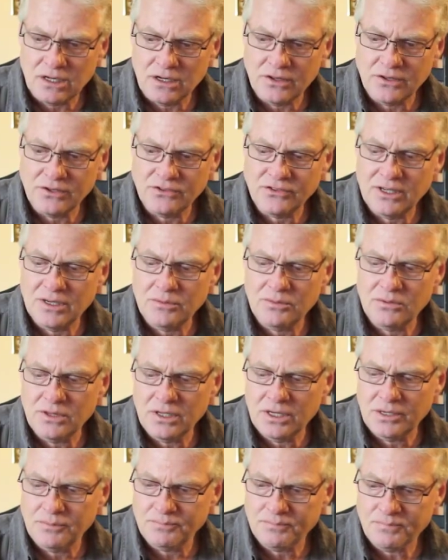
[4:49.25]
all the same
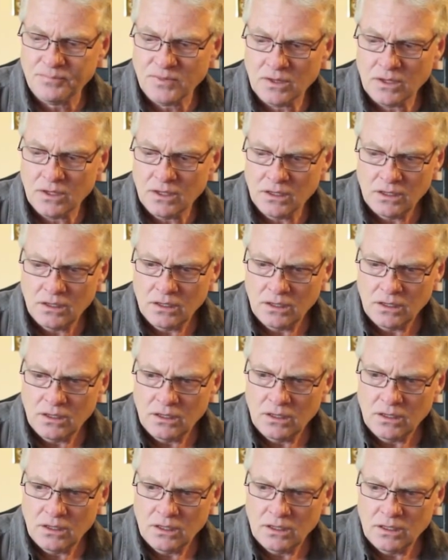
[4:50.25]
thing.
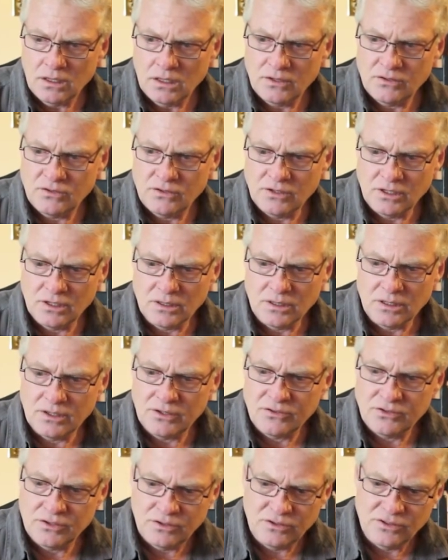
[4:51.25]
It's still a
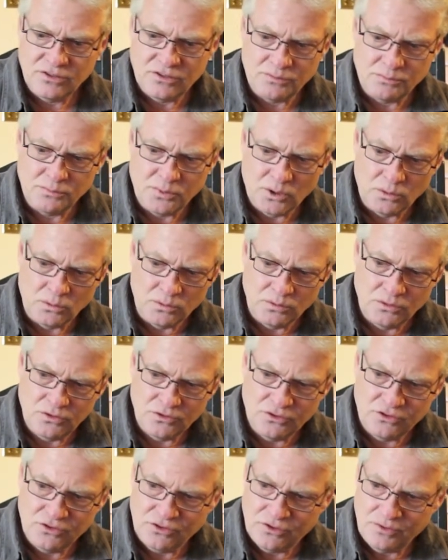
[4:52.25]
series of
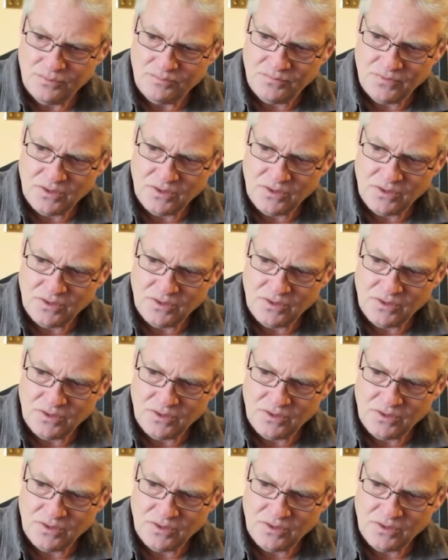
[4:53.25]
bones